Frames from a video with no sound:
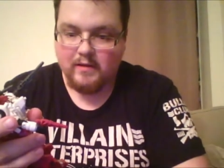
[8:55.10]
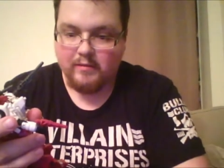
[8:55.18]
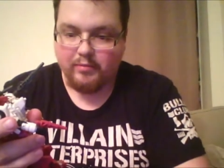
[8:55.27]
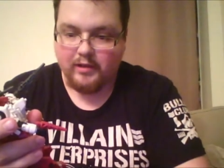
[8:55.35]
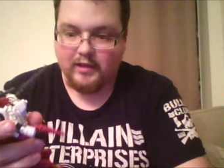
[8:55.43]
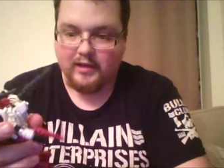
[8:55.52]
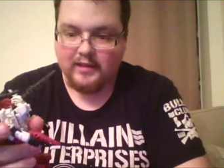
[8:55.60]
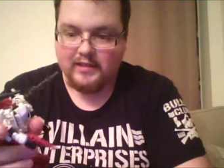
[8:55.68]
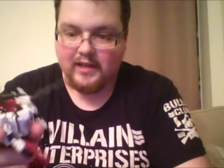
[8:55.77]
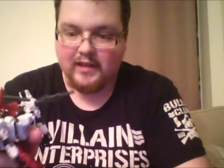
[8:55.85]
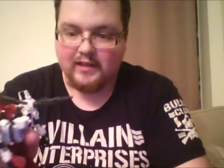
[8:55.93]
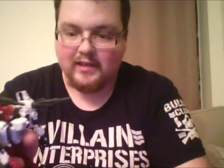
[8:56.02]
plug it in his
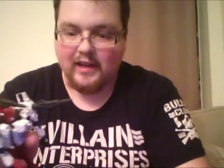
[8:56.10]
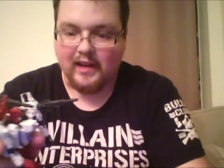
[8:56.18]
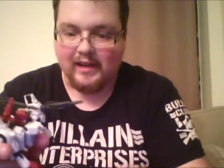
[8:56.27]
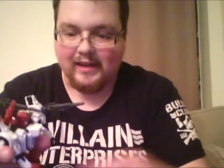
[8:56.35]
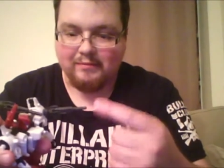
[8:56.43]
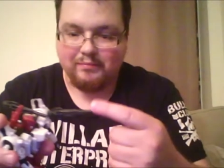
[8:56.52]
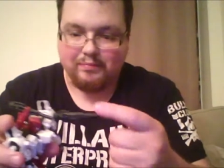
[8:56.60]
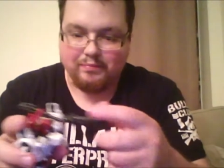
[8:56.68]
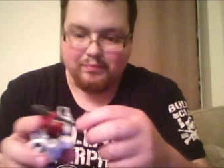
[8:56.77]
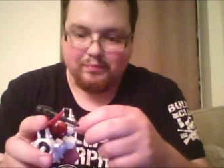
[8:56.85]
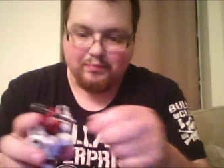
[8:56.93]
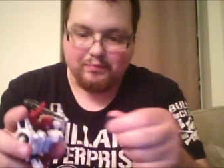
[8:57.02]
hand, and
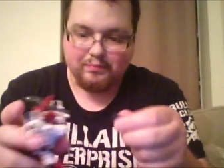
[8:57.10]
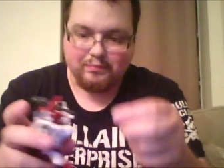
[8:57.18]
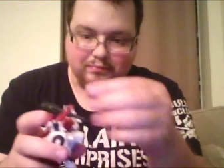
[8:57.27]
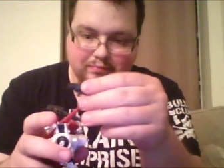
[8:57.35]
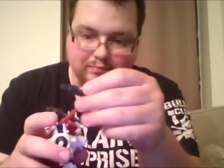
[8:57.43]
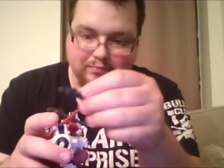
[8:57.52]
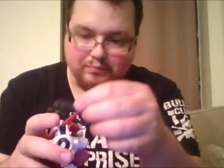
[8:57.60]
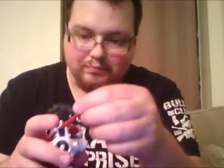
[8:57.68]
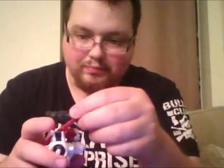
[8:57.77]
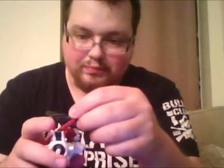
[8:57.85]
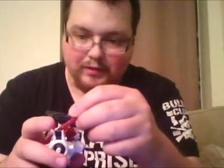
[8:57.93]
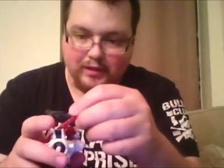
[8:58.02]

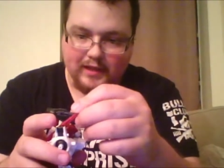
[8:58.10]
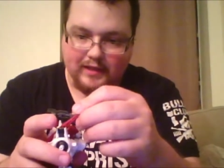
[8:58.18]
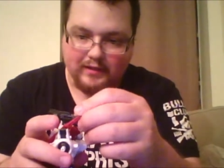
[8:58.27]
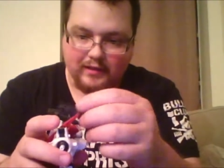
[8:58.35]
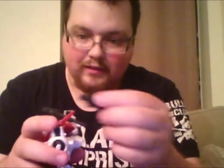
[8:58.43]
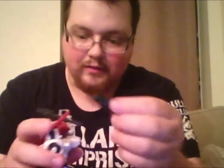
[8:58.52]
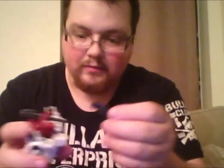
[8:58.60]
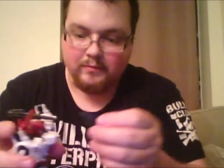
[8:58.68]
plug that there.